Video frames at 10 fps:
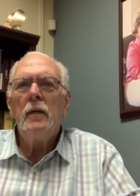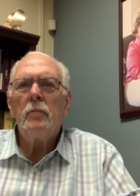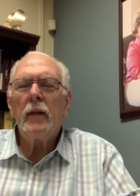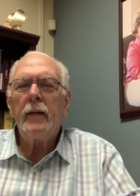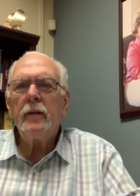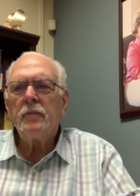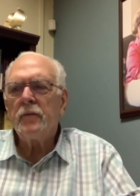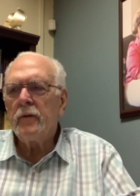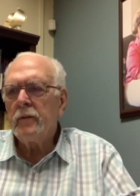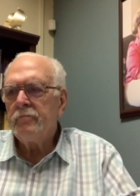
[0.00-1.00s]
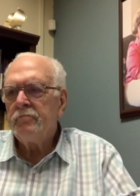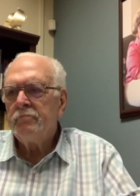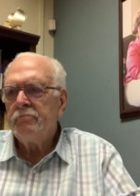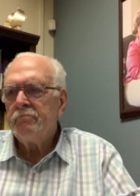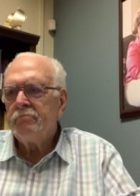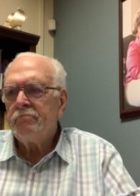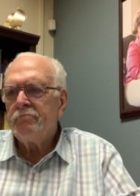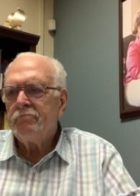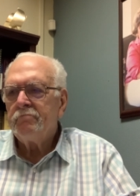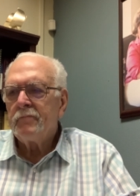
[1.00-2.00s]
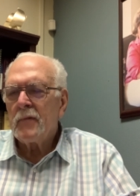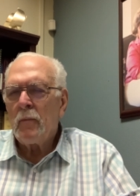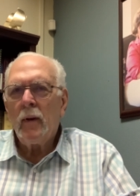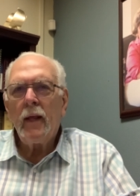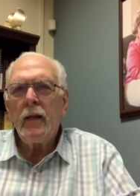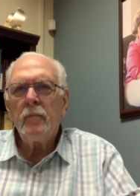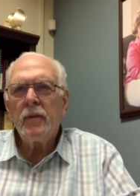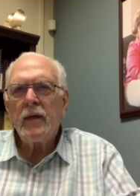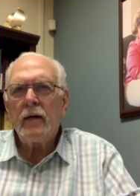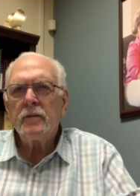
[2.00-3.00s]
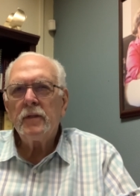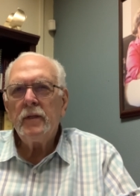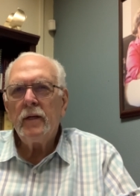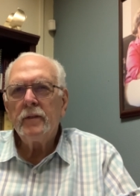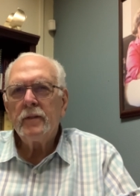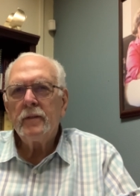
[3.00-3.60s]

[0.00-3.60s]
planet for a millennium, a thousand years.